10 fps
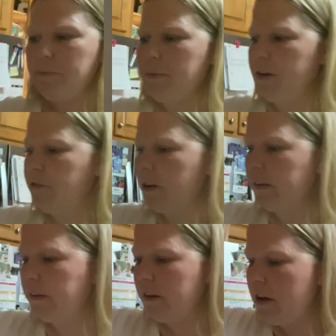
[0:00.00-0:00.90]
but
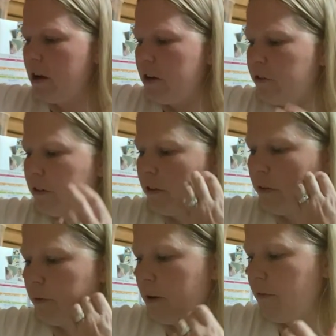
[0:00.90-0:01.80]
just
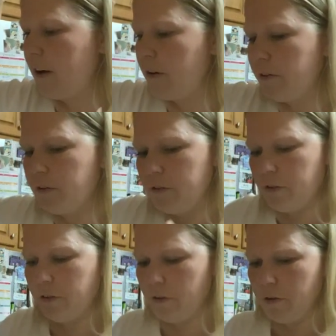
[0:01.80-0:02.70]
3 fingers,
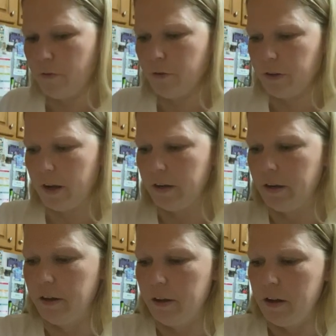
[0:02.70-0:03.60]
just don't over tighten
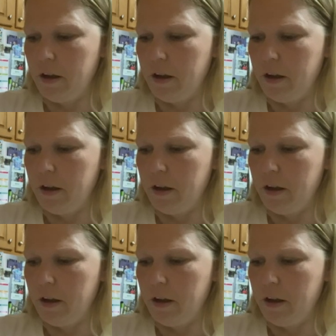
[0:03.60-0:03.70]
it.